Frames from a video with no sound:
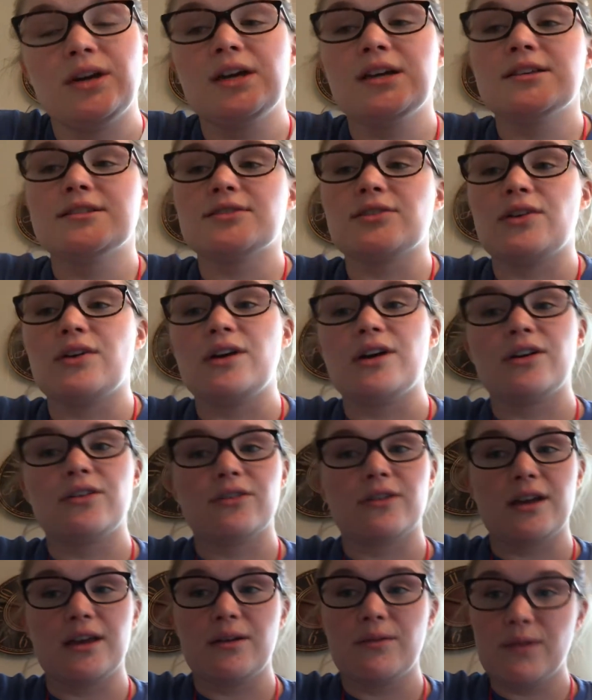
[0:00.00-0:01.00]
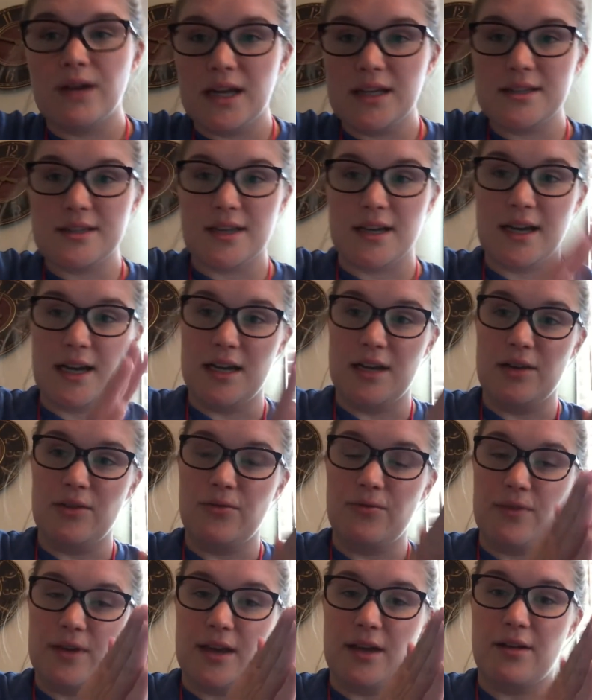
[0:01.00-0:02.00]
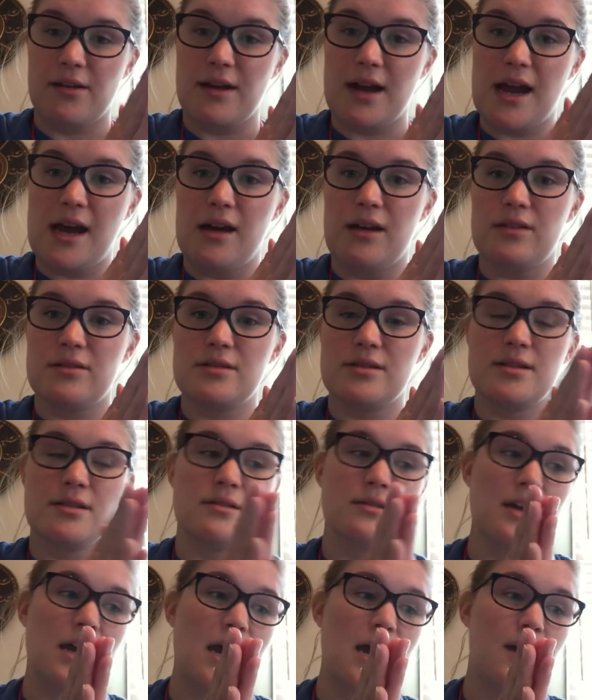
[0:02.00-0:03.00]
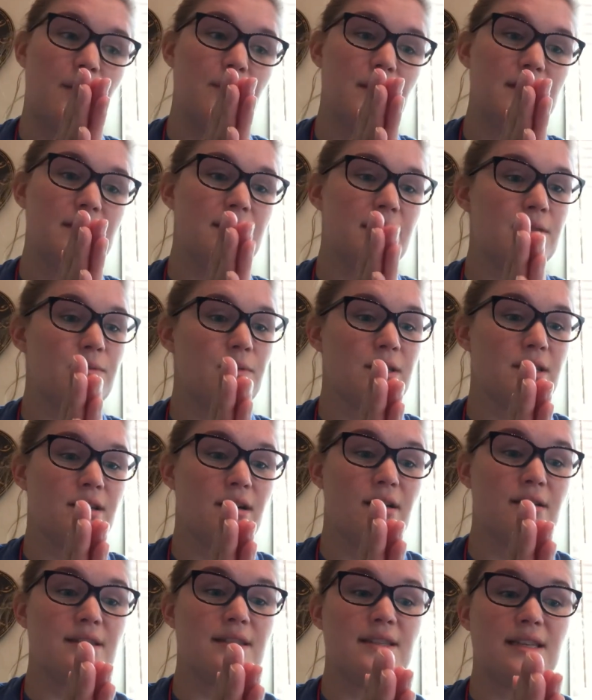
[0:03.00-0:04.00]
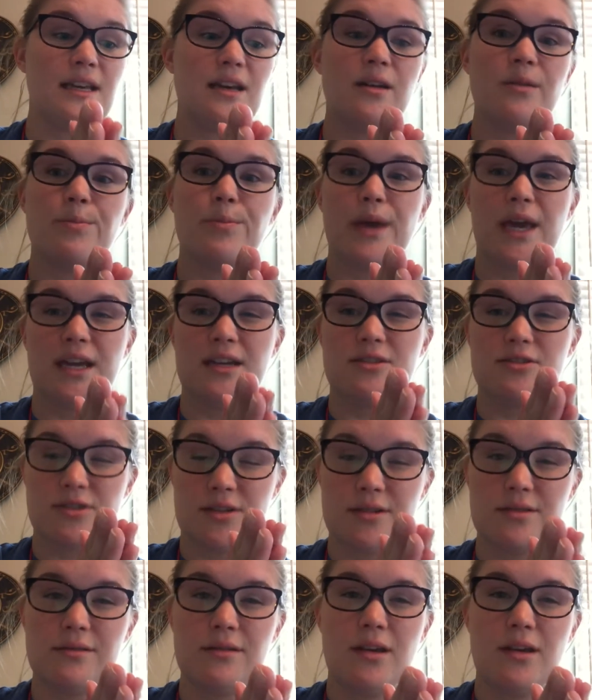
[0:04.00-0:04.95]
So a great way to kind of figure out, this is what's called syncopation.